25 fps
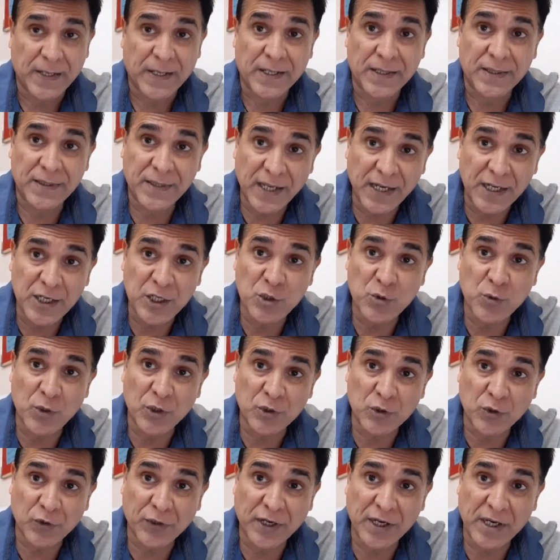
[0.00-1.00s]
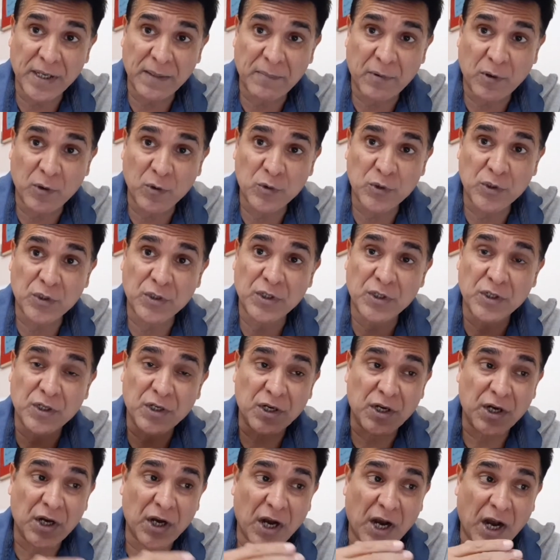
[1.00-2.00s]
then you are talking about
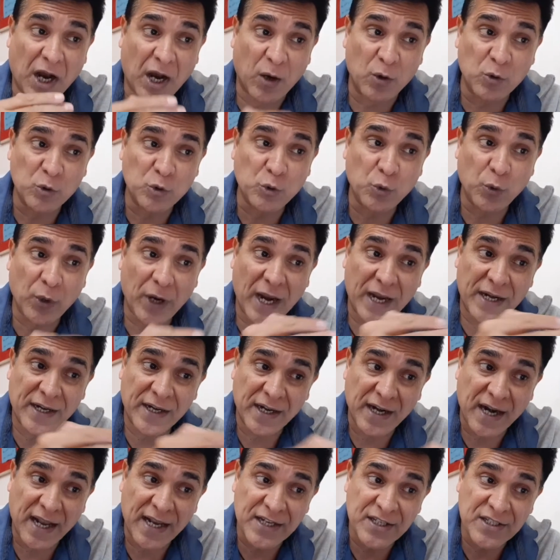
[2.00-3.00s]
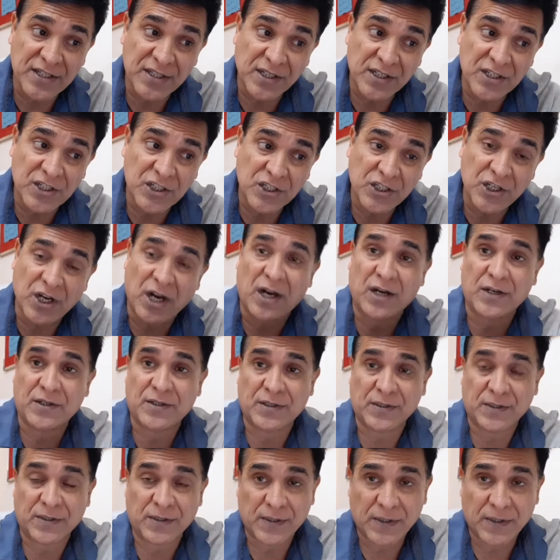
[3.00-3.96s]
how to analyze a chart